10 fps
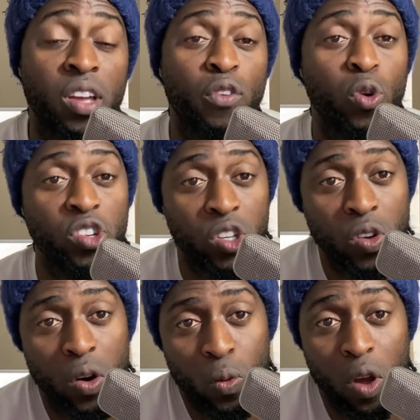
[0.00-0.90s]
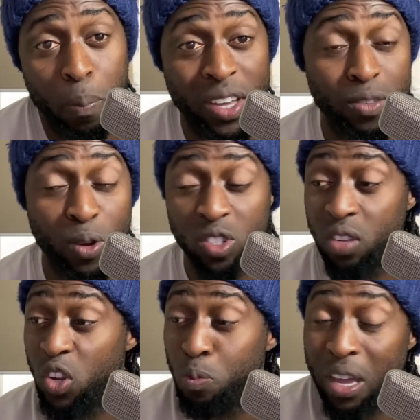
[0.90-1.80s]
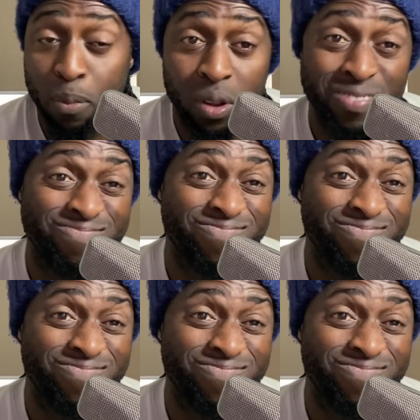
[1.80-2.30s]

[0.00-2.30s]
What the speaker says: Of course you got it wrong, because most of you people,